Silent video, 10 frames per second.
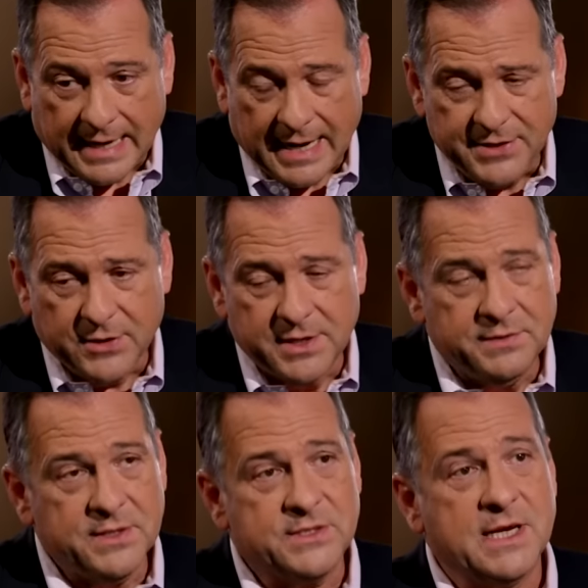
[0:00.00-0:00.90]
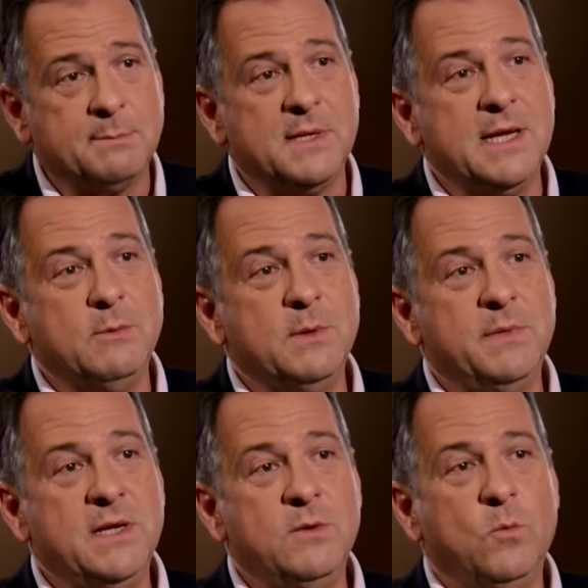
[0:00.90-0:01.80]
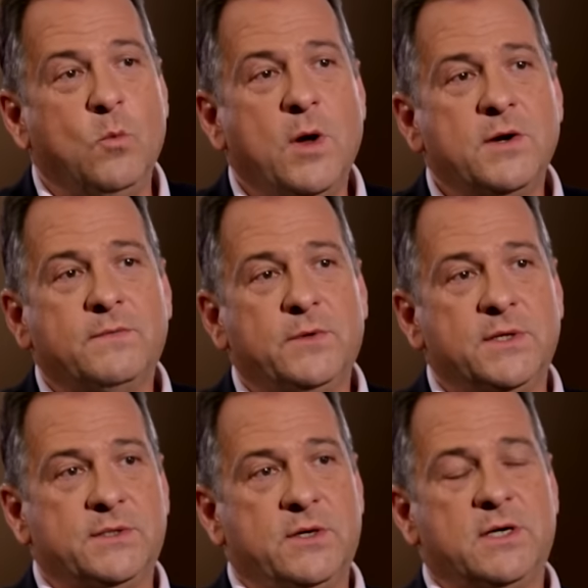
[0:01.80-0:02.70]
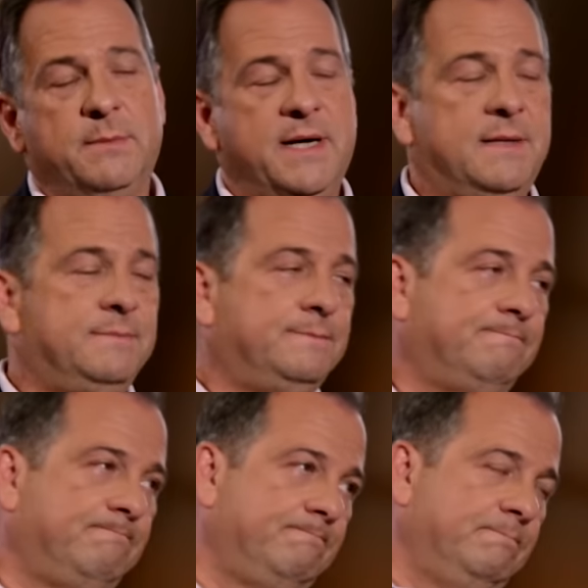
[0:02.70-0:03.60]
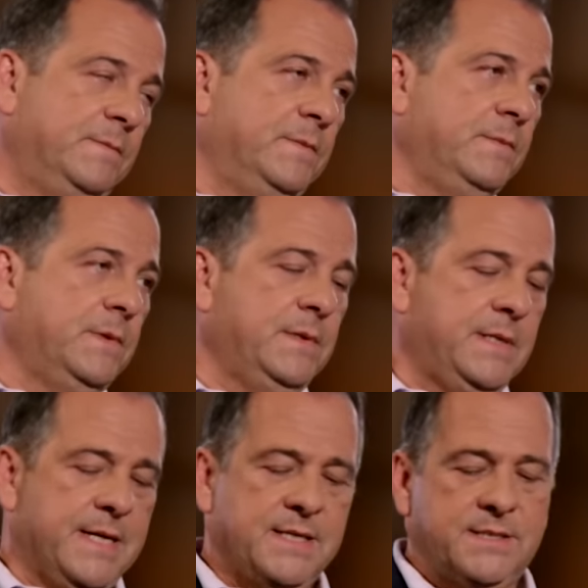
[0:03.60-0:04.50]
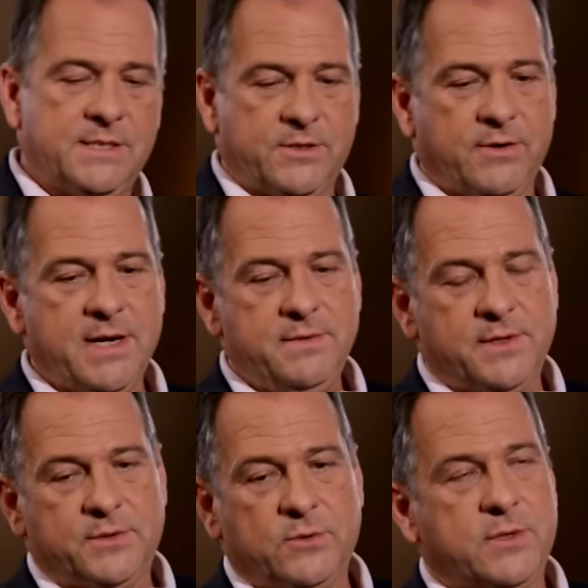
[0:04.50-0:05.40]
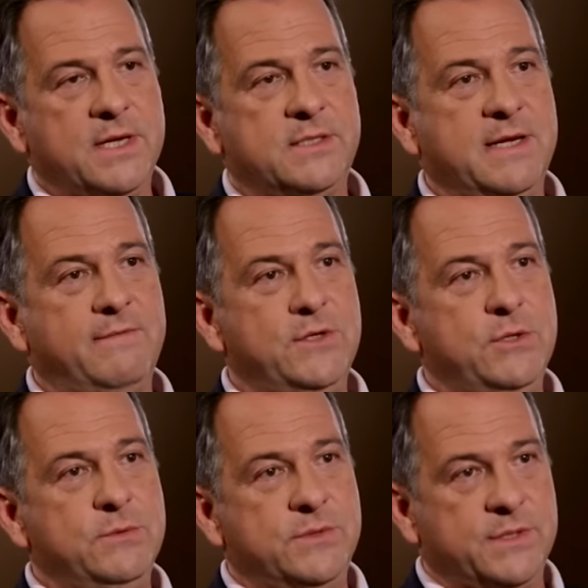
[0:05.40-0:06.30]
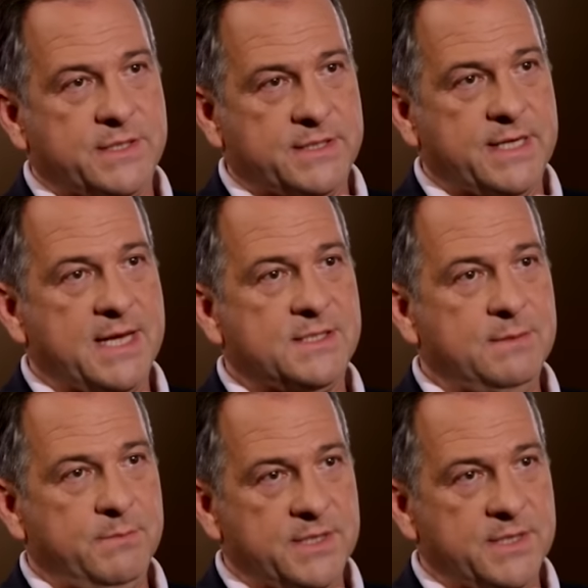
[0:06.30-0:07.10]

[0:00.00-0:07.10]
I thought in this segment it would be wonderful to talk about yes, it's great that the Lord has given you success in